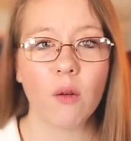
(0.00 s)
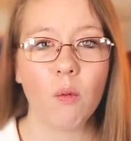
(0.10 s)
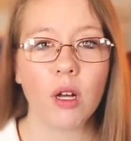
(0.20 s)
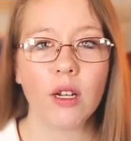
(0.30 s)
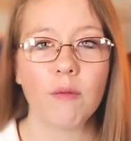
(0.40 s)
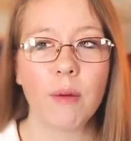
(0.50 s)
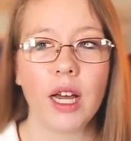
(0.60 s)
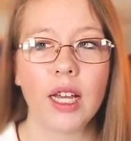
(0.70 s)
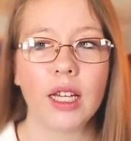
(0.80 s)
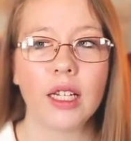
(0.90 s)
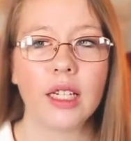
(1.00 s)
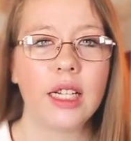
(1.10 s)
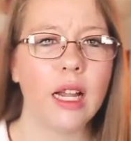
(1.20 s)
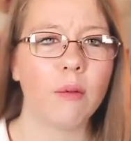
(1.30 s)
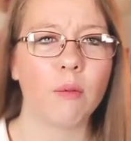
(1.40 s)
one of my
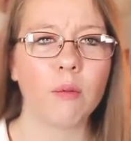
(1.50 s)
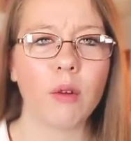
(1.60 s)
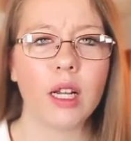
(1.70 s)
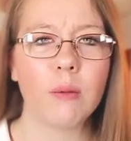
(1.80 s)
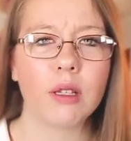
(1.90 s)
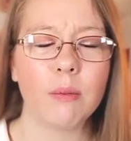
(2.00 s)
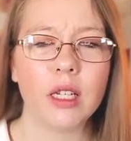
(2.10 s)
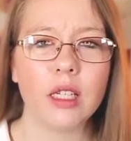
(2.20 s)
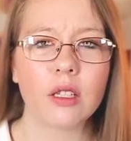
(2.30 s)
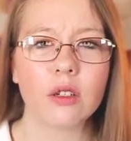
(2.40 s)
get ready with me's